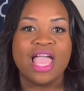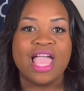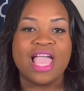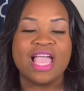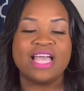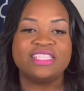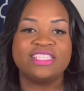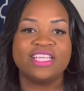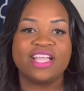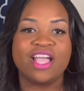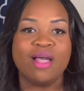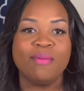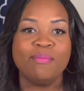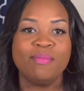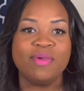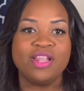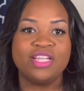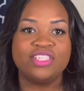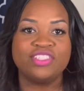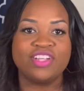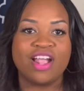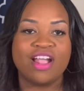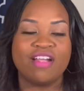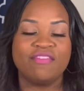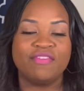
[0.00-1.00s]
As a
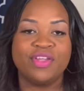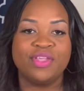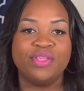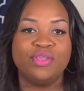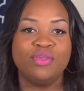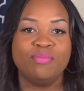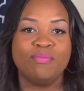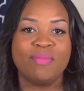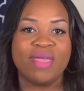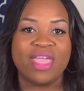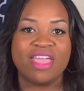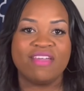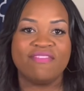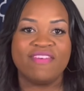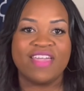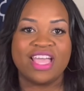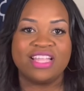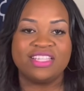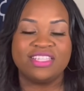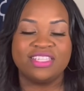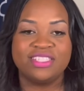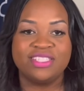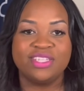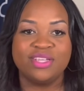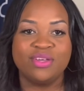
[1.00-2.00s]
company driver, you may have
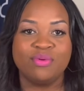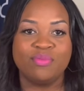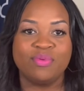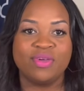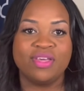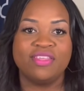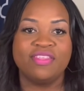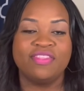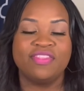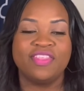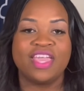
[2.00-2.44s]
had to deal with